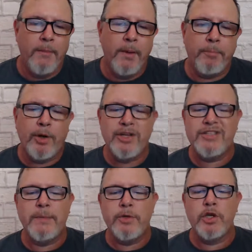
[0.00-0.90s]

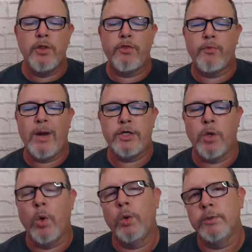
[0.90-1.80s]
Perception
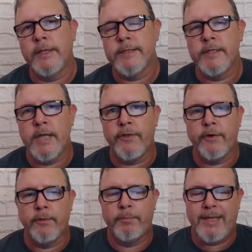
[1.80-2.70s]
threshold is
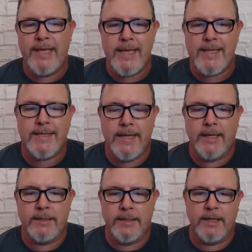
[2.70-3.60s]
another key
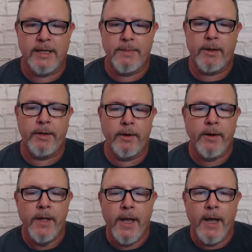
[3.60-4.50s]
thing to think about here.
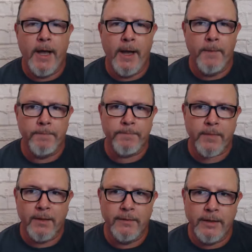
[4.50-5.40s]

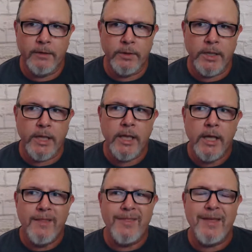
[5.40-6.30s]
Literally
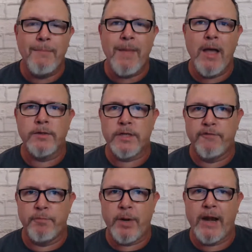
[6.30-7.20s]
the amount
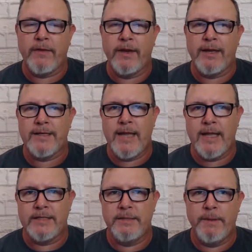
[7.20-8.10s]
of Brett that it
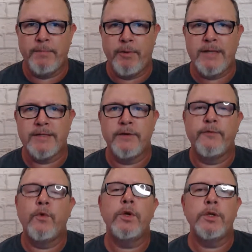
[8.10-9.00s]
takes to be present
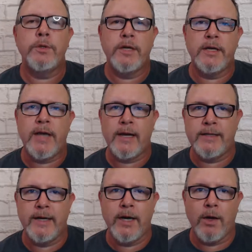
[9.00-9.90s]
for you to
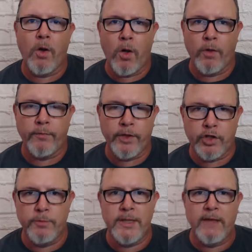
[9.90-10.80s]
detect it at all, the
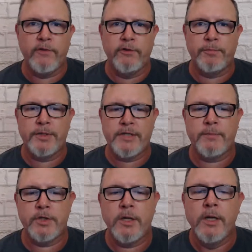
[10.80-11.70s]
human level of
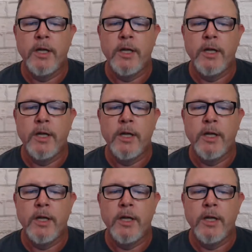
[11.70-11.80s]
perception.